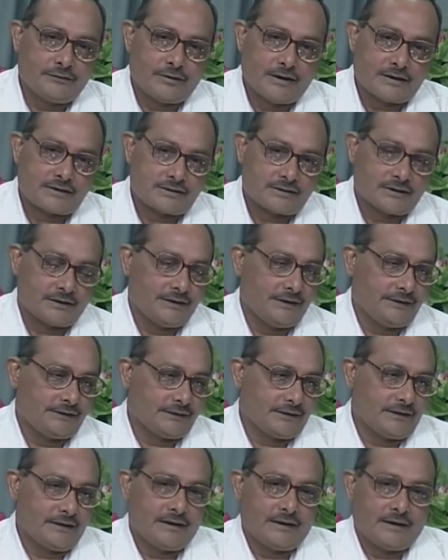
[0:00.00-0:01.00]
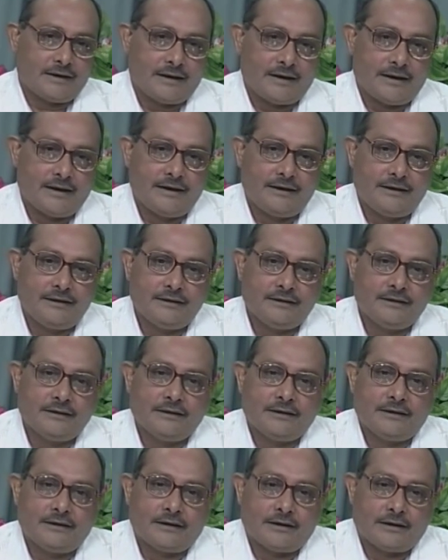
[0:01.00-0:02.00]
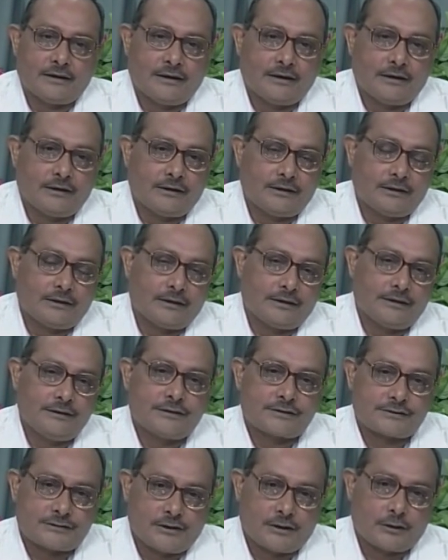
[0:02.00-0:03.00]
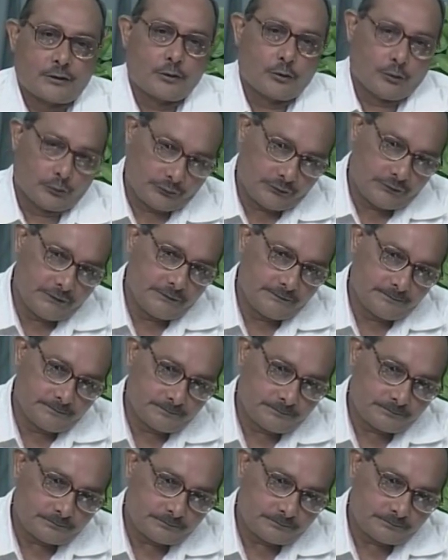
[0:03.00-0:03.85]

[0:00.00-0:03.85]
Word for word: factories and uh, industrial growth.